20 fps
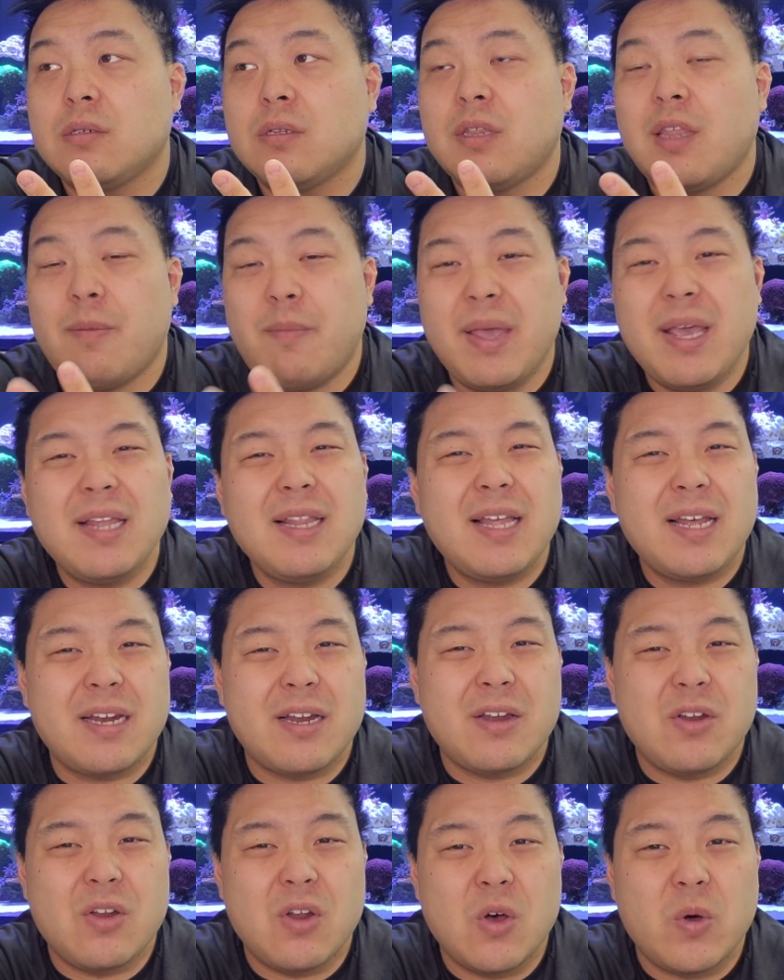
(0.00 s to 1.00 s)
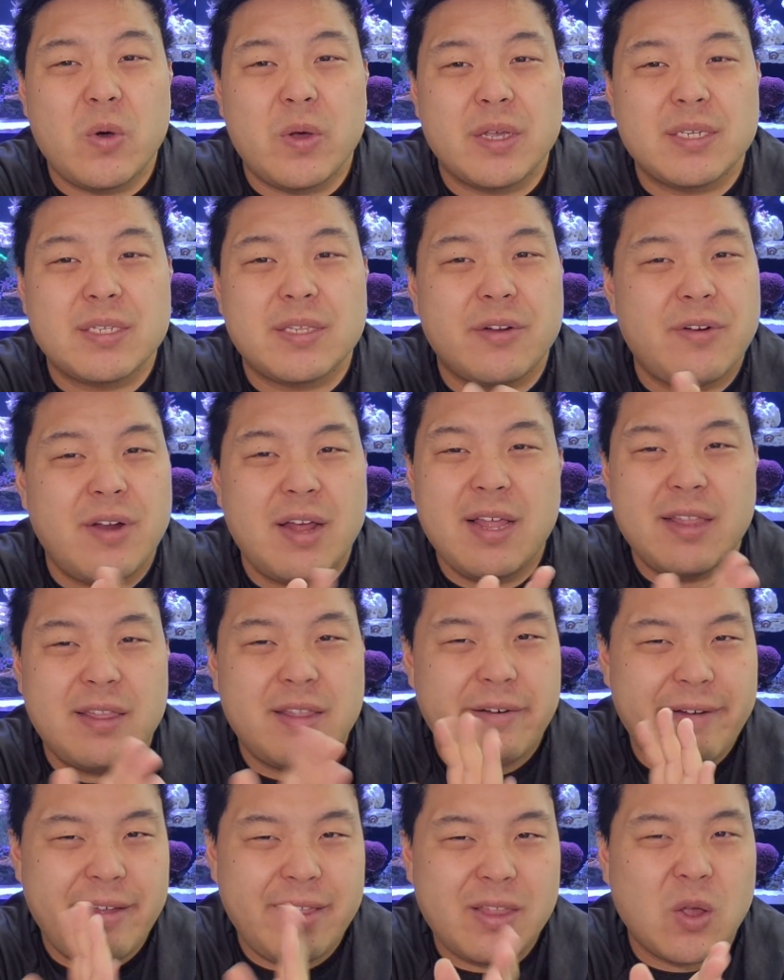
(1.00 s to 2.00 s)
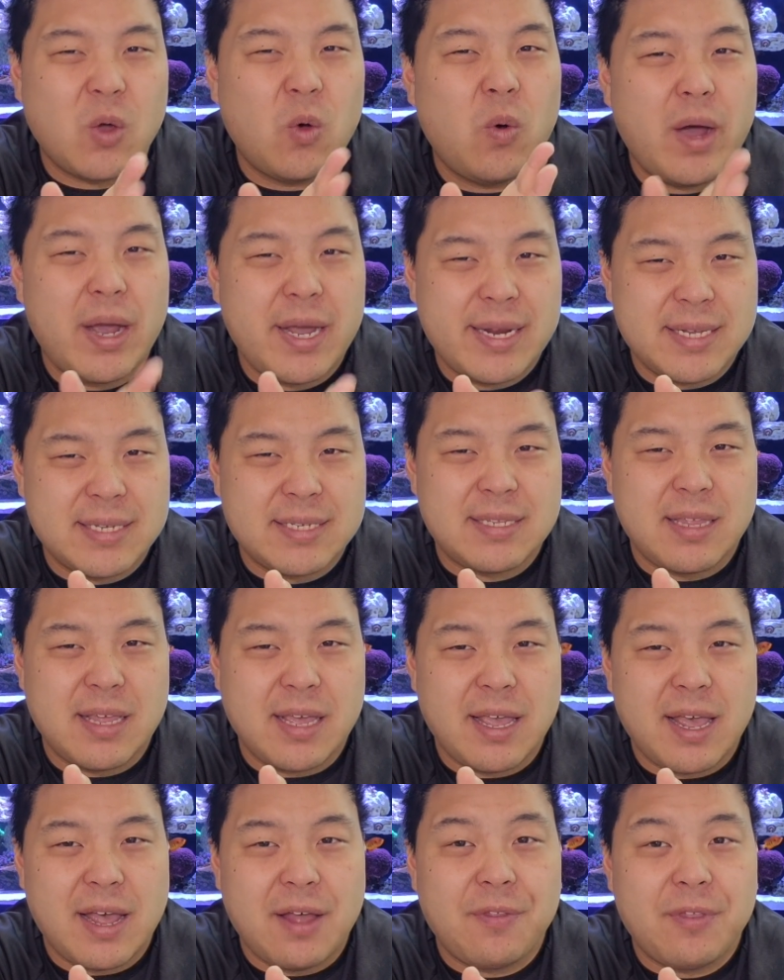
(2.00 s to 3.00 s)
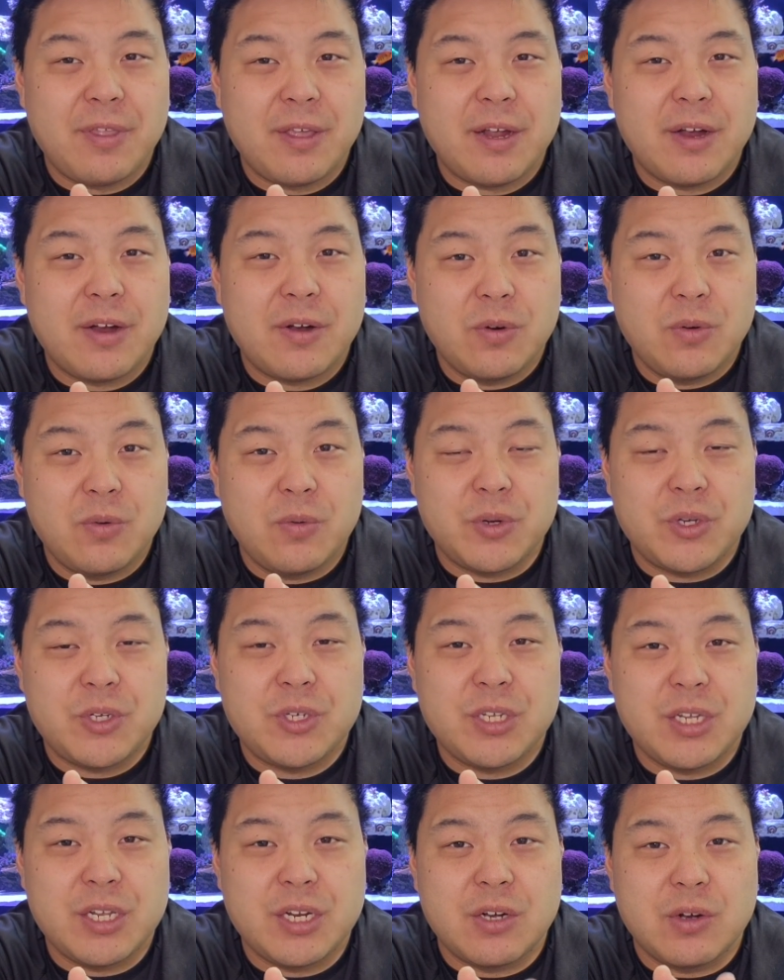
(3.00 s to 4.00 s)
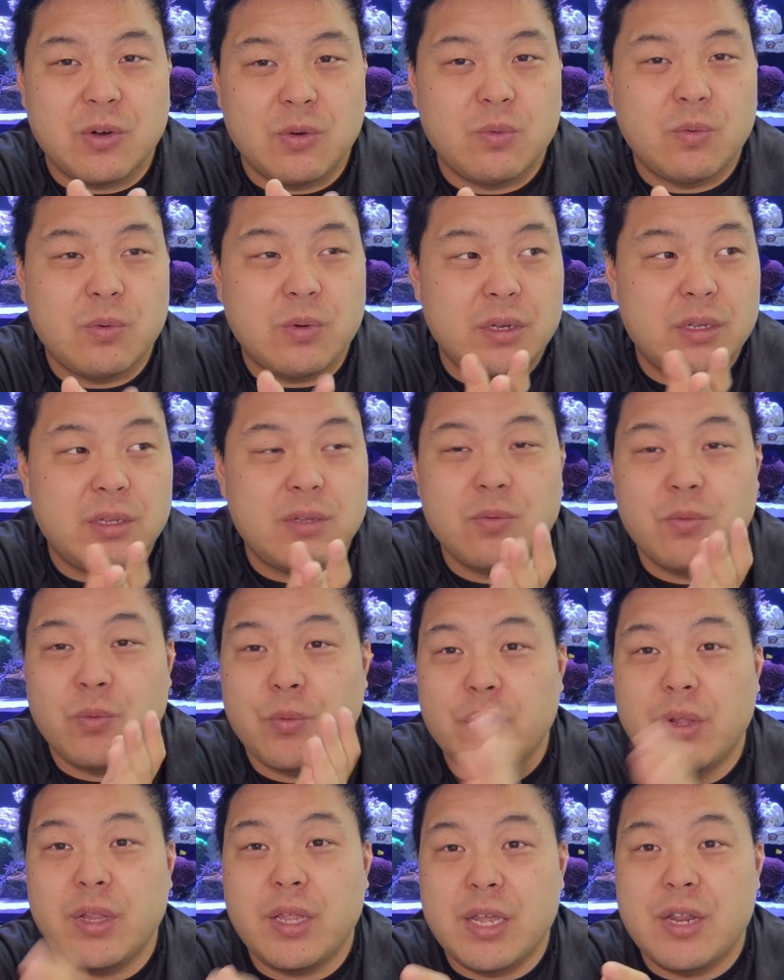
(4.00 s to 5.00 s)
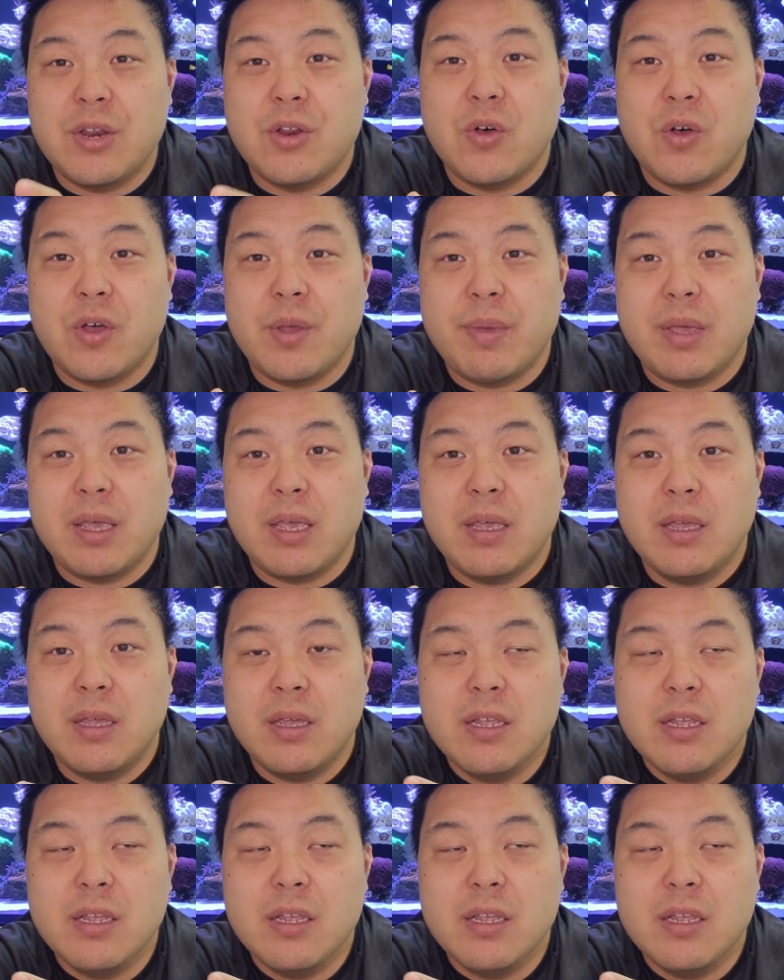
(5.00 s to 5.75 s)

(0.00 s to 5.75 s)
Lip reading: they make a lot of noise. They're not the quietest thing out there, which would really annoy me.